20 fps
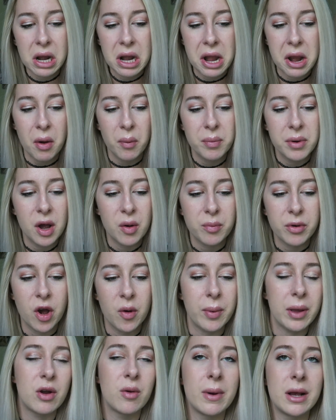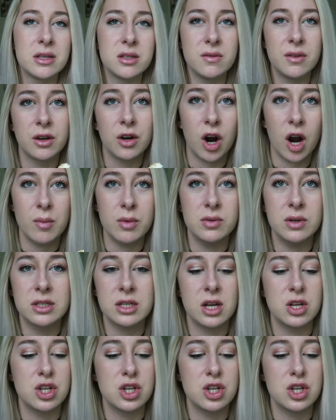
Nope, nope, nope. It reminds me of the caramel ones.